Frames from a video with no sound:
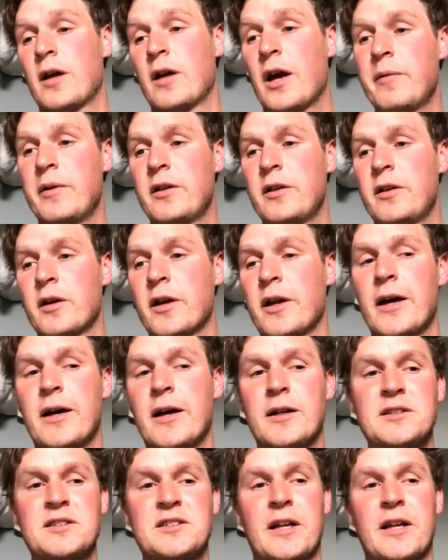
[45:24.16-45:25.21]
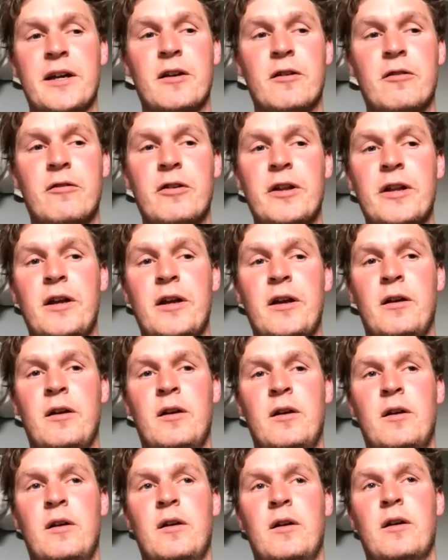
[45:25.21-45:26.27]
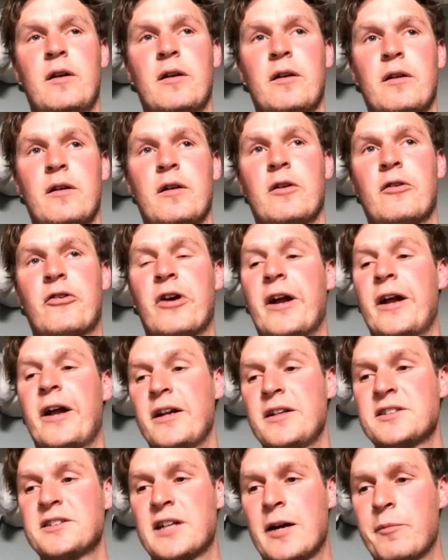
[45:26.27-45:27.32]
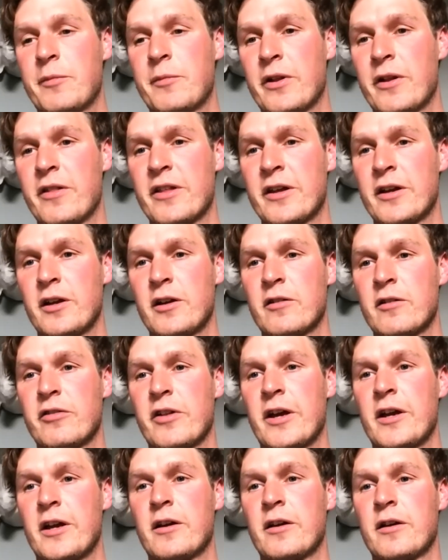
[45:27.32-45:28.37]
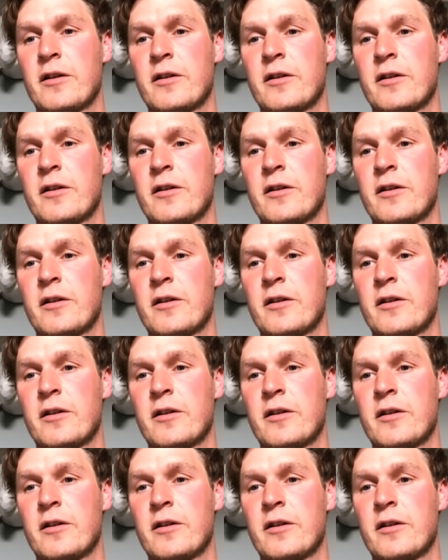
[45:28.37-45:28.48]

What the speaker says: I mean, Dunkald's like a really great example, I think, of like,